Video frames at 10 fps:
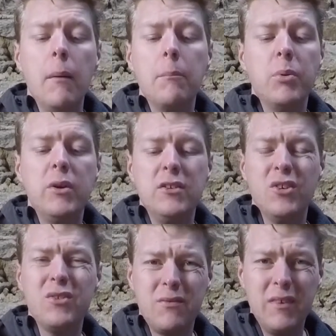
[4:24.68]
But it
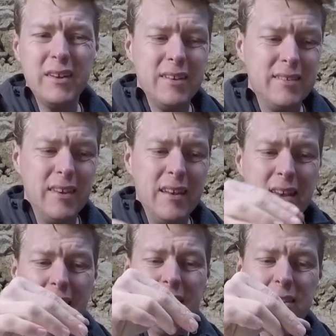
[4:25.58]
doesn't really sit
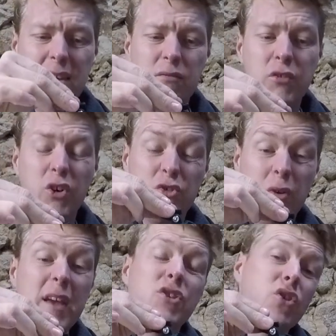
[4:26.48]
nicely and flush.
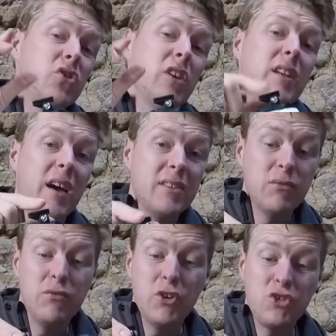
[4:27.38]
It does sit nice and
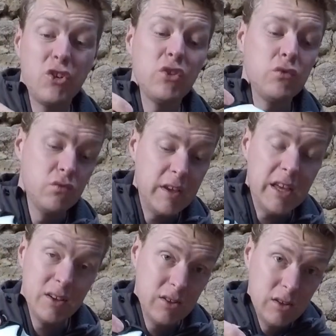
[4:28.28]
flush on the
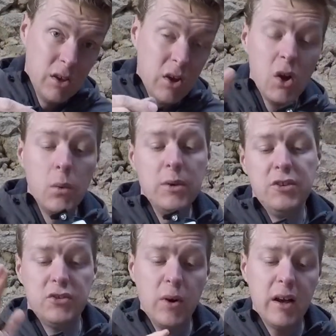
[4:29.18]
rear, which
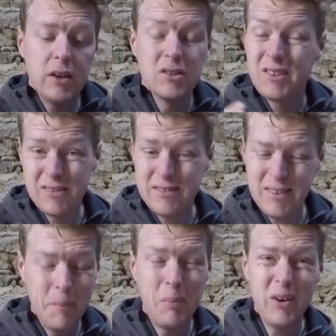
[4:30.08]
is quite good because
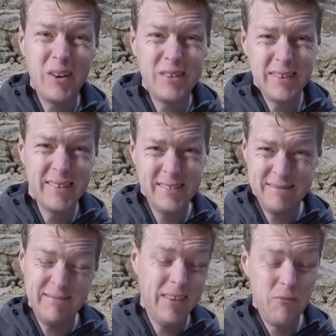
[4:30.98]
a POC Octal's
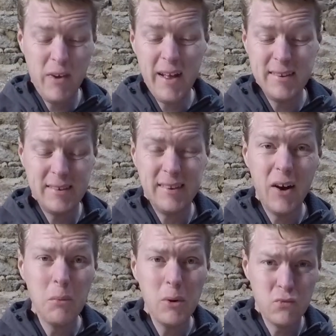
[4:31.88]
a racer's
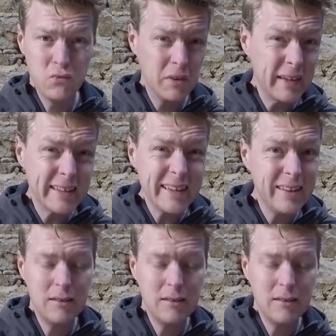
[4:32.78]
helmet, really.